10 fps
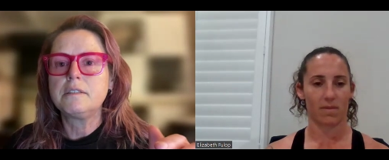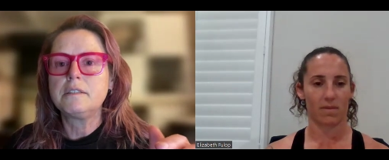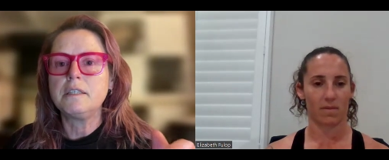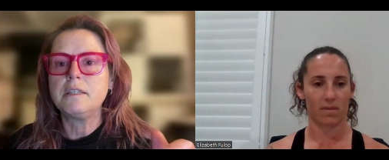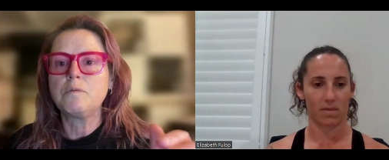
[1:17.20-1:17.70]

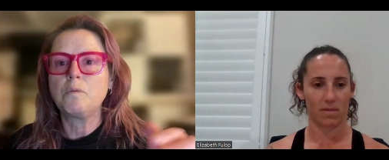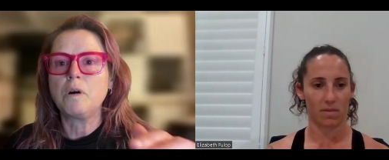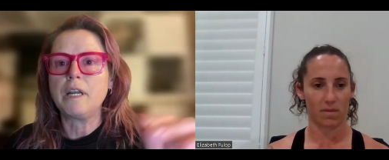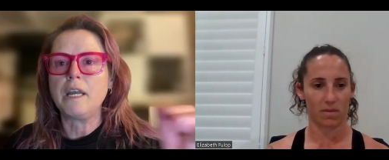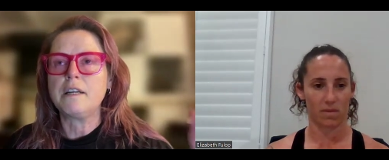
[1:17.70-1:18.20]
Speaker 1: didn't
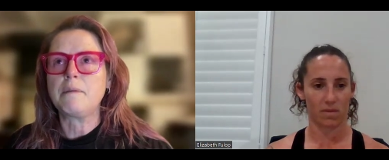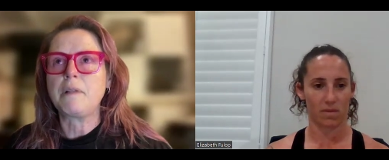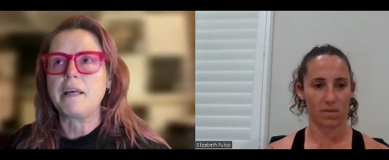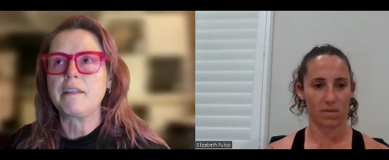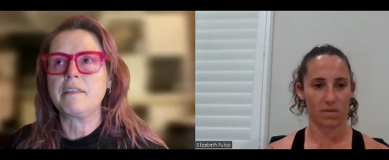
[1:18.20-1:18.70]
want to end up
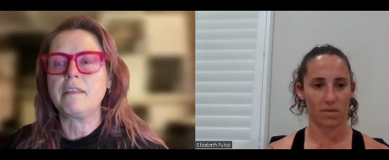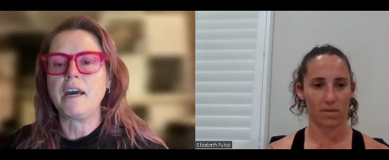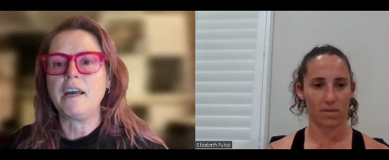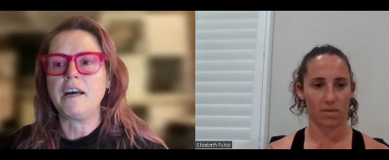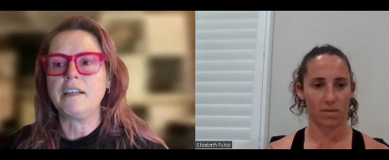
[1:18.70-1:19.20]
like
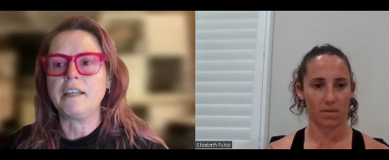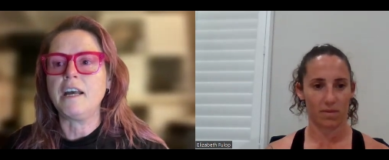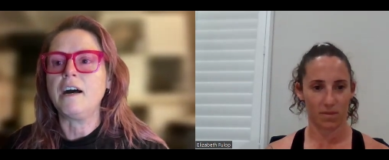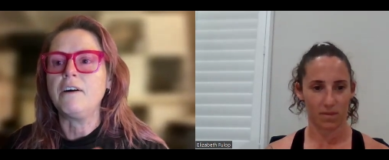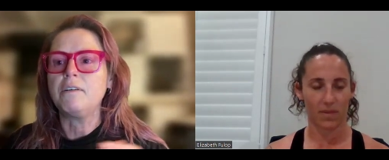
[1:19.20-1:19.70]
they are
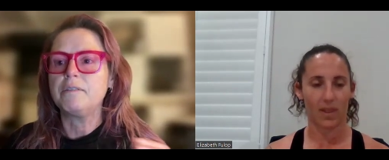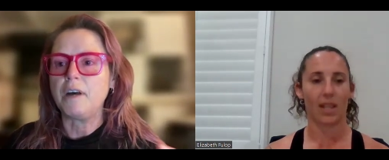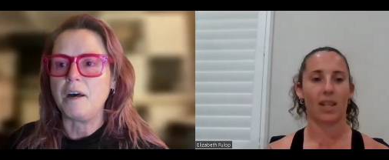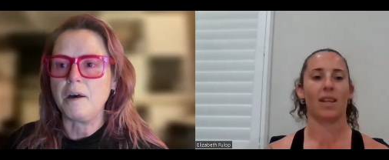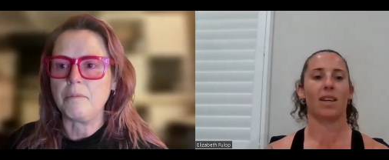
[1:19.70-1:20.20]
now.
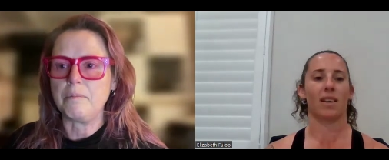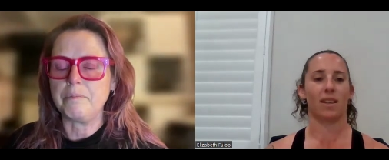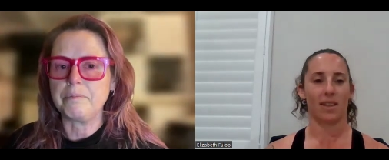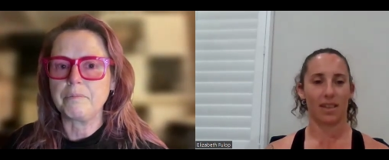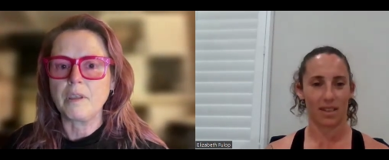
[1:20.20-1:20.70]

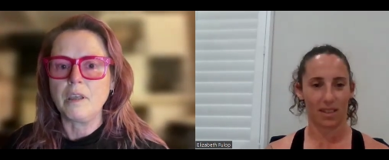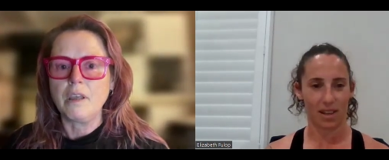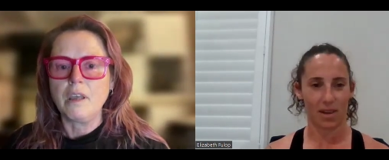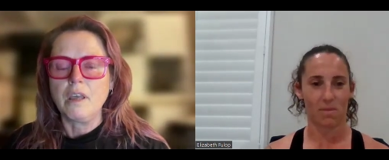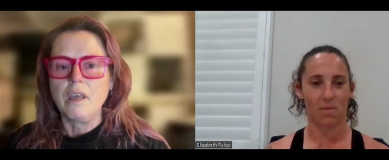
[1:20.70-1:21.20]
Um,
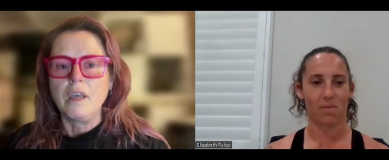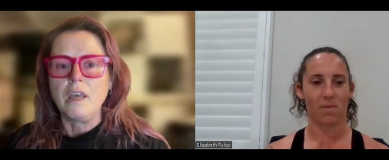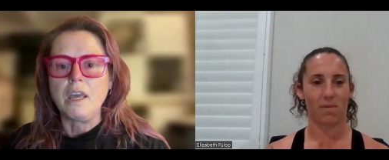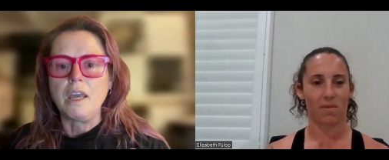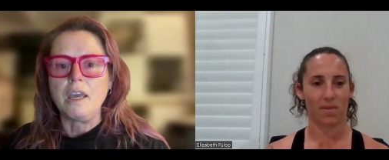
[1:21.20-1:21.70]

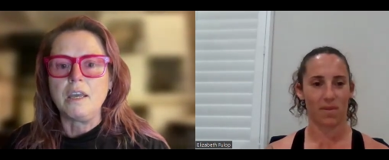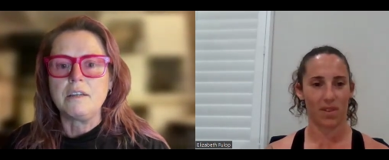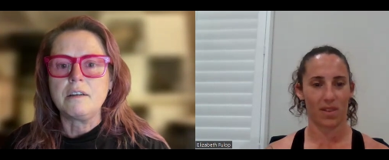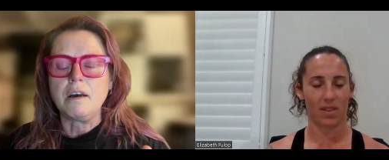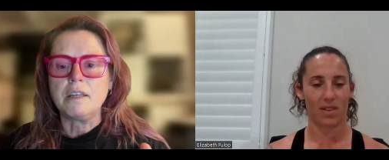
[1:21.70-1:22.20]

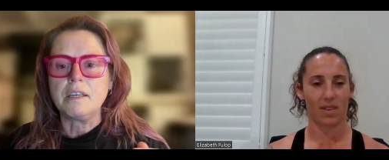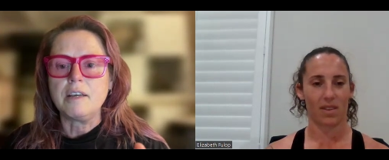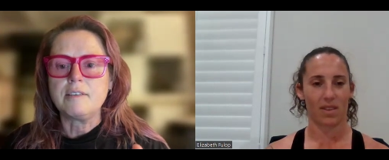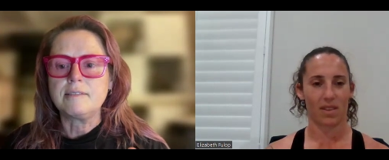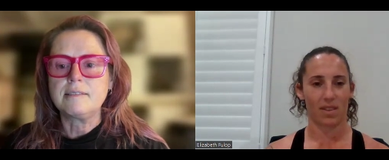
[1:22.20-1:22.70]
and I
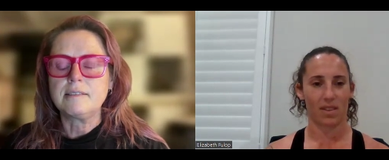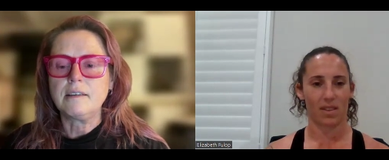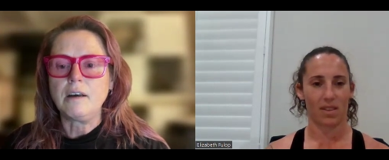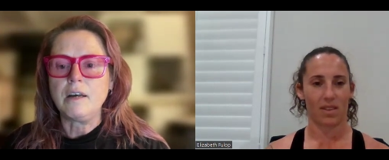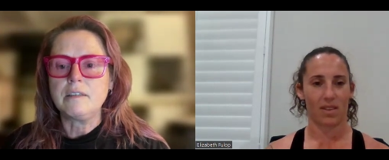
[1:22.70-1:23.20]
guess
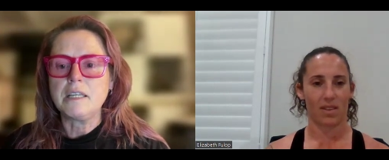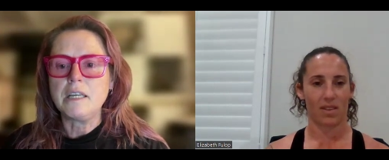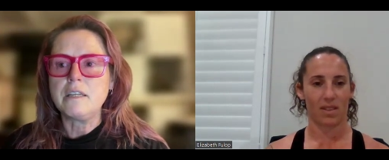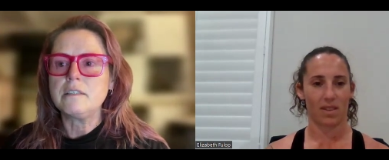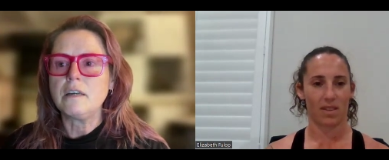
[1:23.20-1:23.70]
I
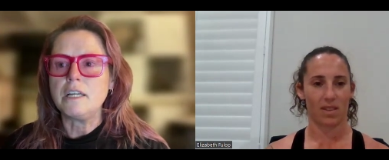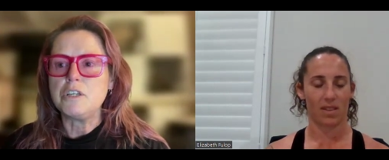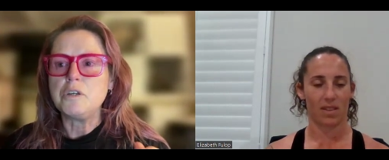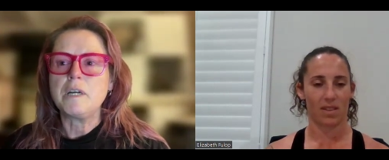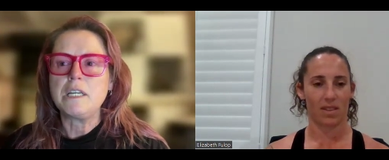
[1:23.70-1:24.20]
needed, I
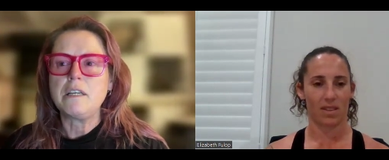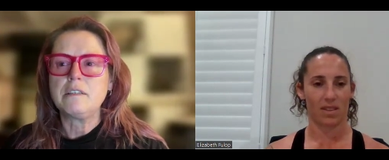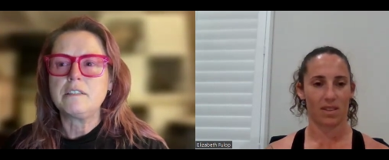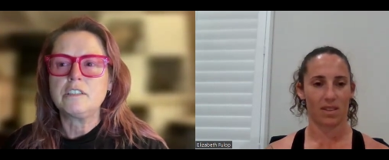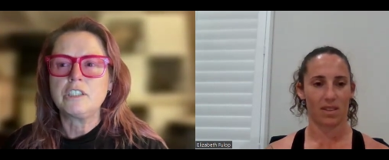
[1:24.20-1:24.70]
knew I needed
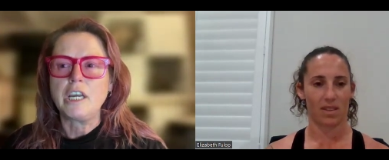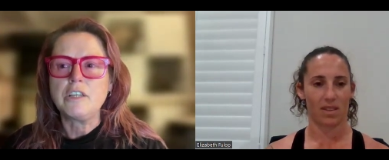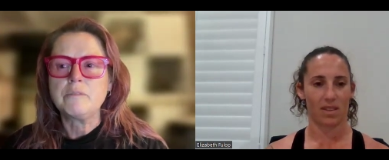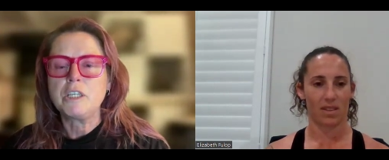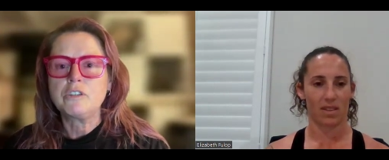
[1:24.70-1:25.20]
to
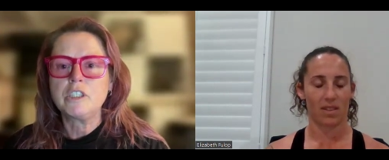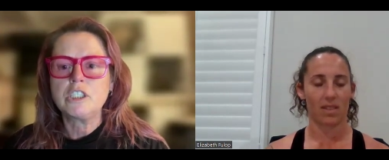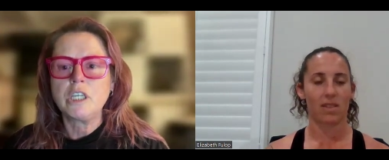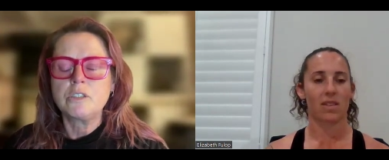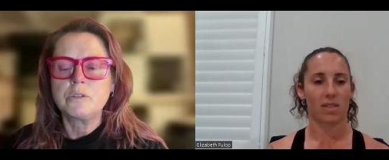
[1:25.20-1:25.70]
change my
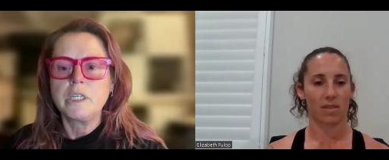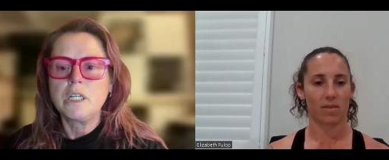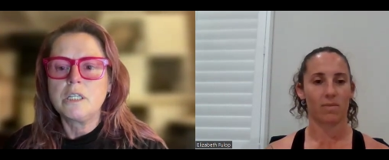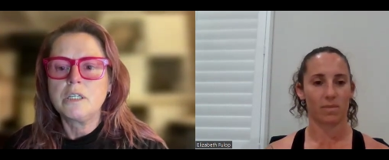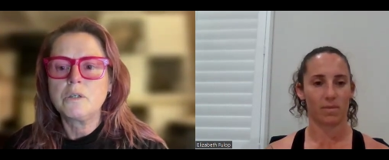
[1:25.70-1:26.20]
trajectory a
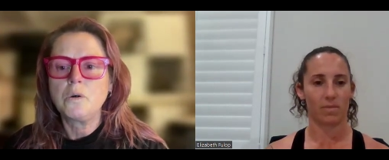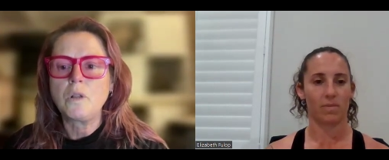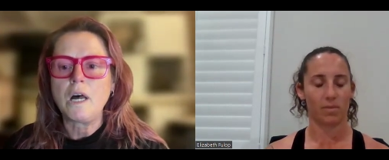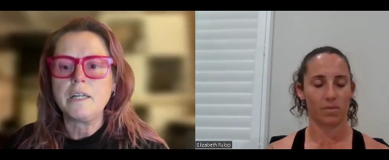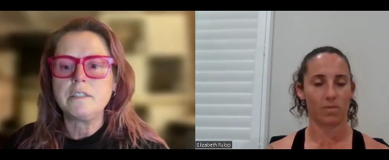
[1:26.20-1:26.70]

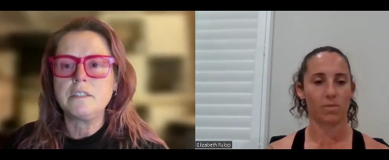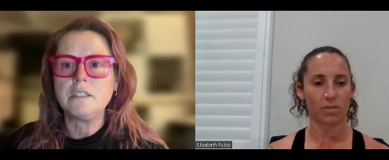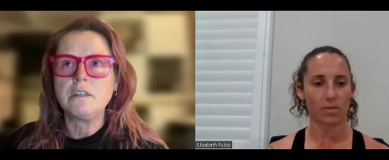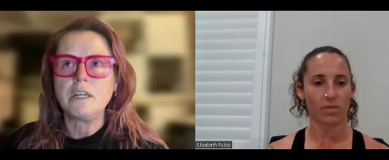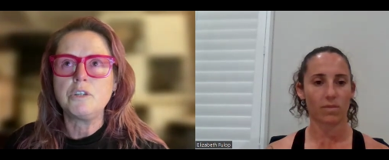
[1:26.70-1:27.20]
little. I
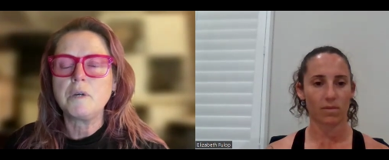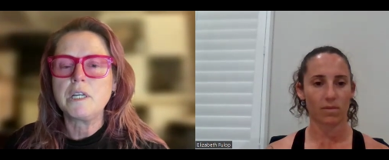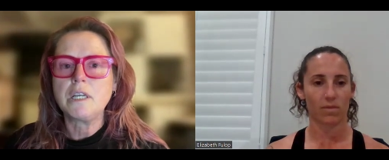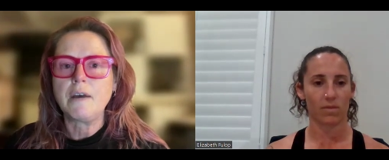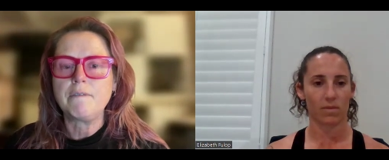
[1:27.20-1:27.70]
didn't, I knew I
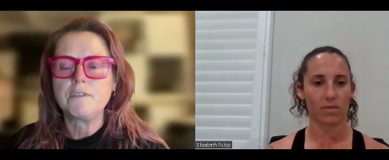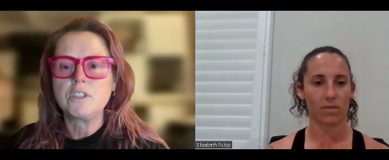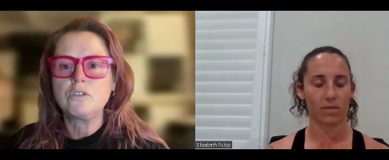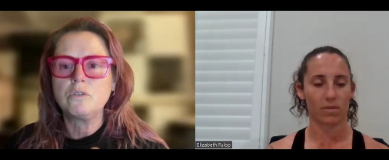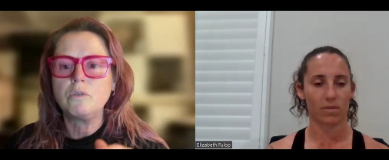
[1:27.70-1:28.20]
didn't have to
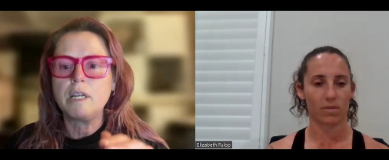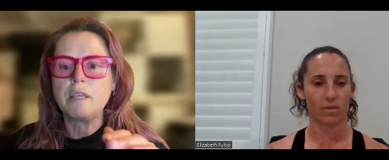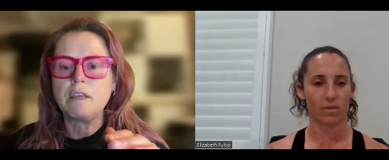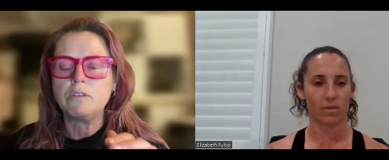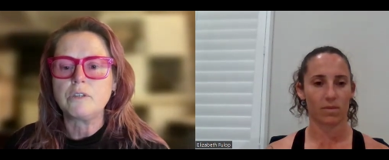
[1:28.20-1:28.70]
do
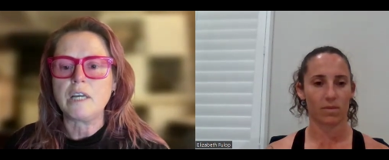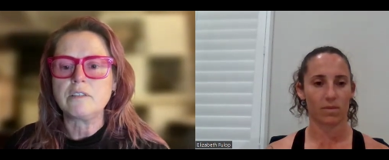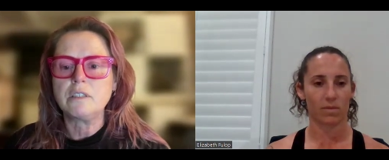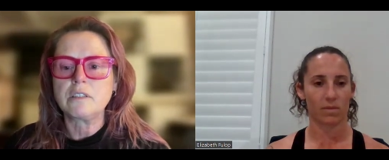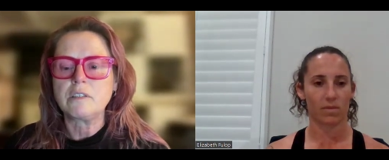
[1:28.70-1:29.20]
anything
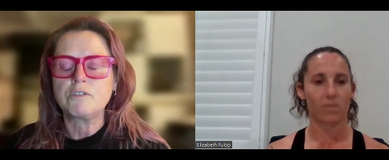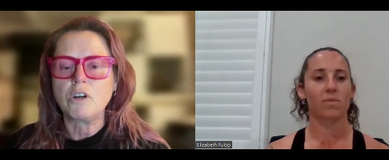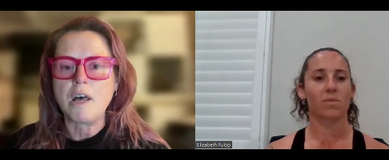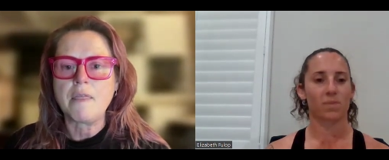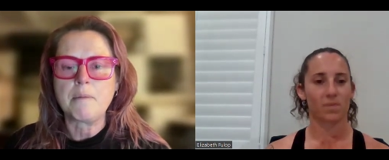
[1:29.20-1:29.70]
drastic because I've
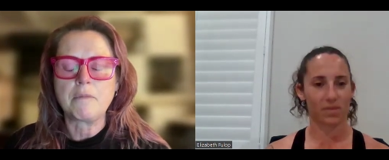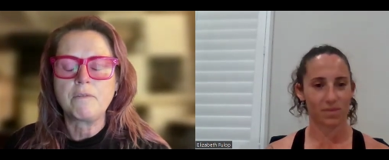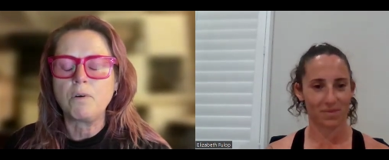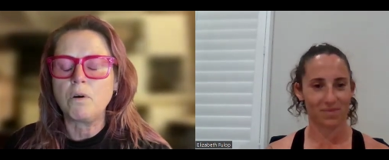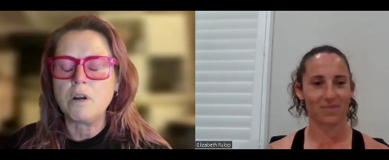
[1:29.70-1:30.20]
tried that
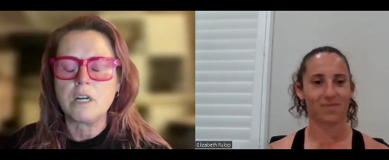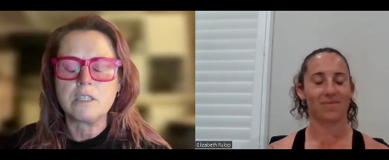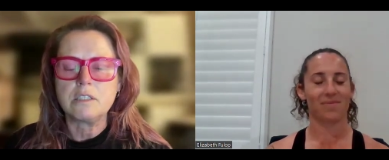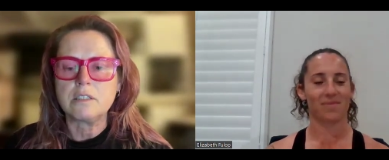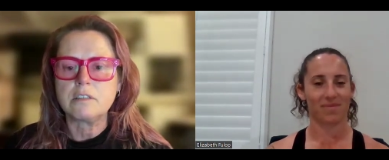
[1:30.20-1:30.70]
before and
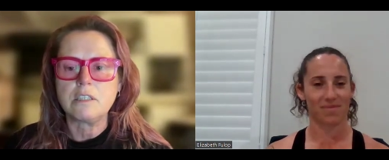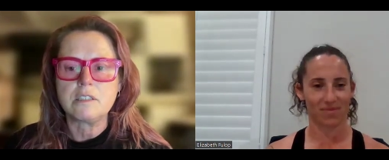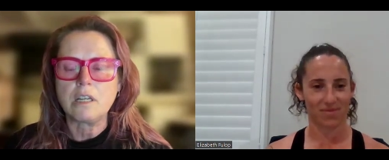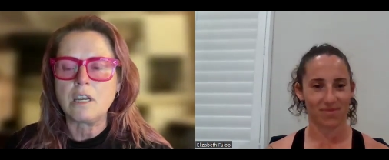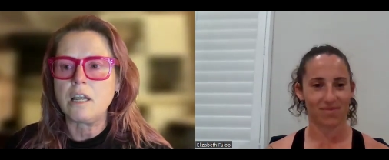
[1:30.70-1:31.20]
it just, it
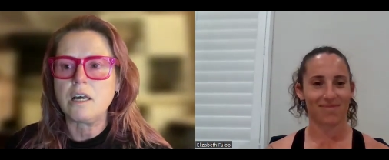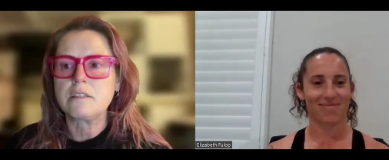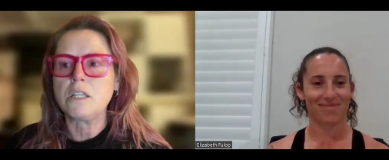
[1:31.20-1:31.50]
doesn't last